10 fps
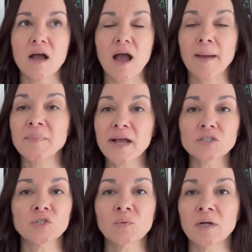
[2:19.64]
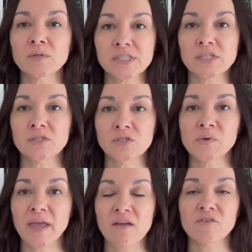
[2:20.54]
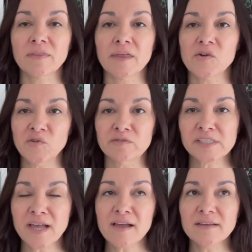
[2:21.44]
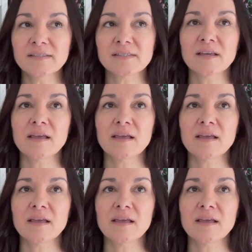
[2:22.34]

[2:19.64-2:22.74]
I'm not sure why we're still doing everything oversized.